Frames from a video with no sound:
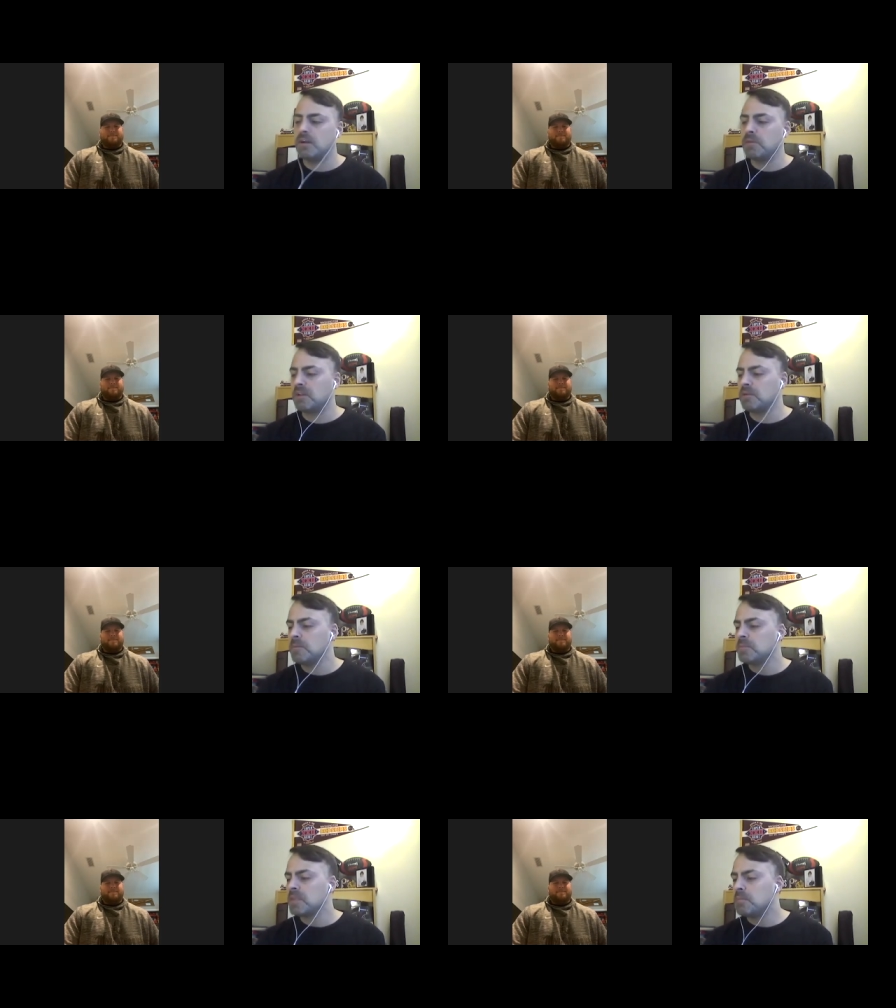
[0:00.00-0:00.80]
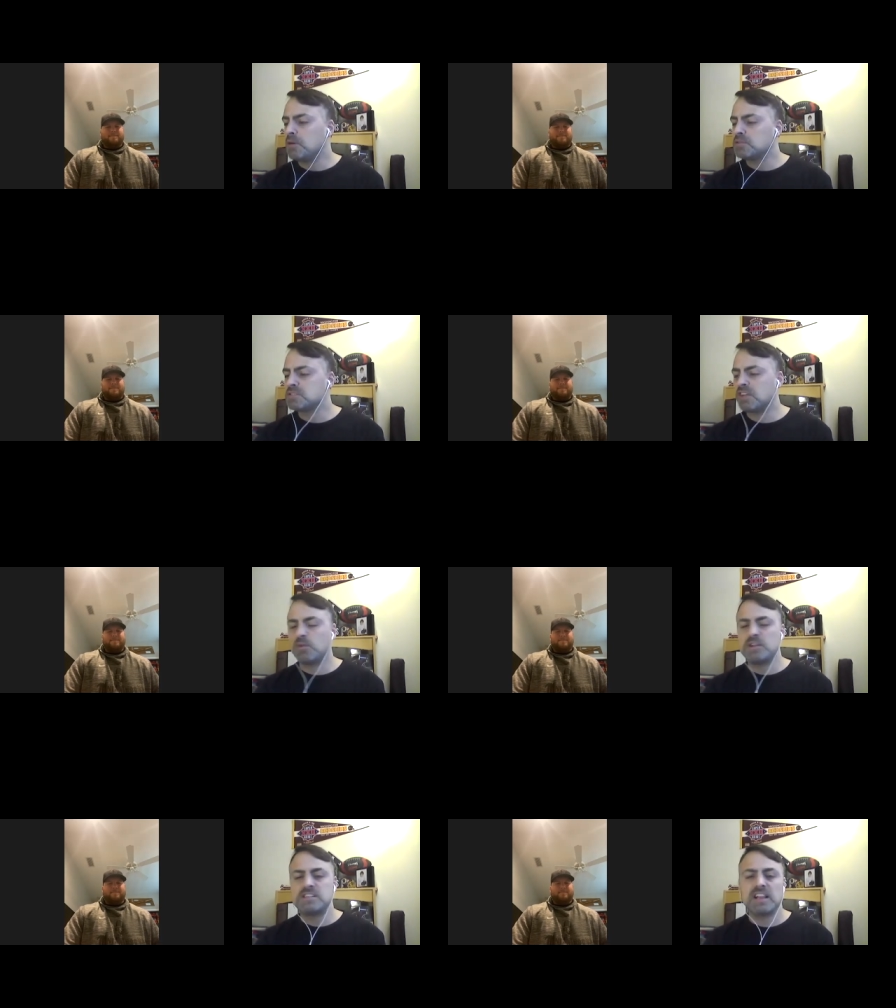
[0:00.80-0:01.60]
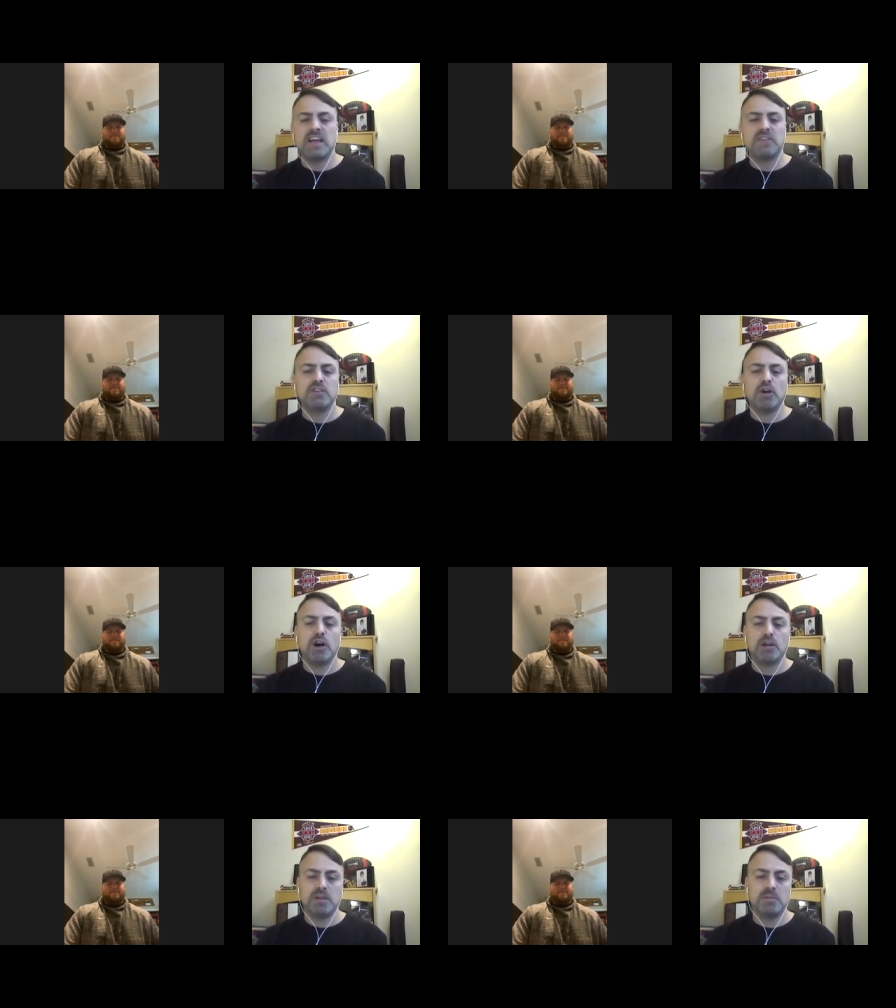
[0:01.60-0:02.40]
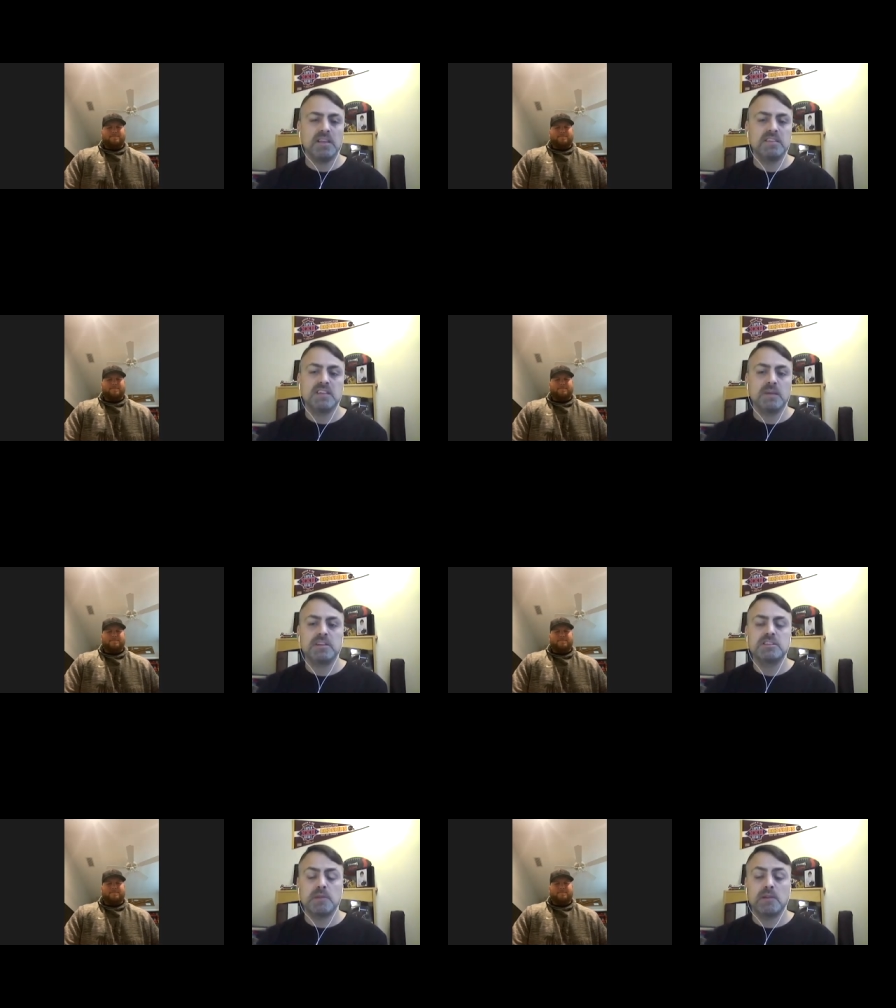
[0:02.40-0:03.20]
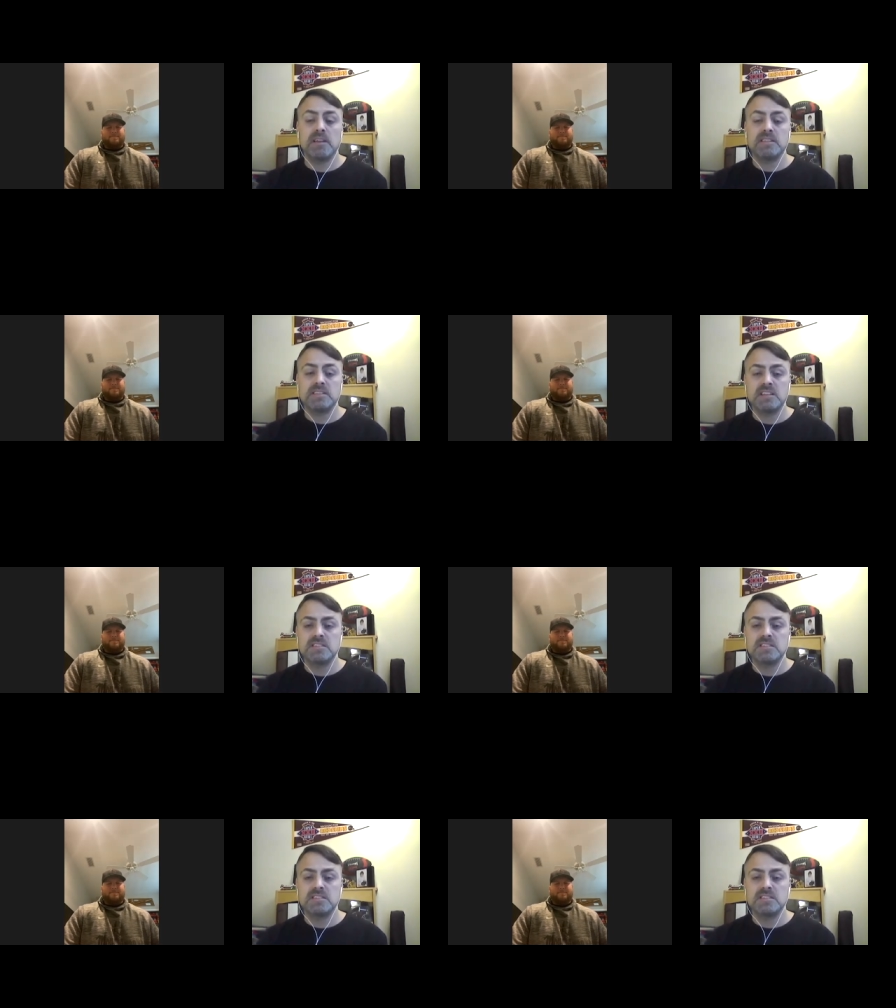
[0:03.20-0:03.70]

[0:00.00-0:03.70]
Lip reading: I mean, mostly of which at left guard, but I mean, some experience at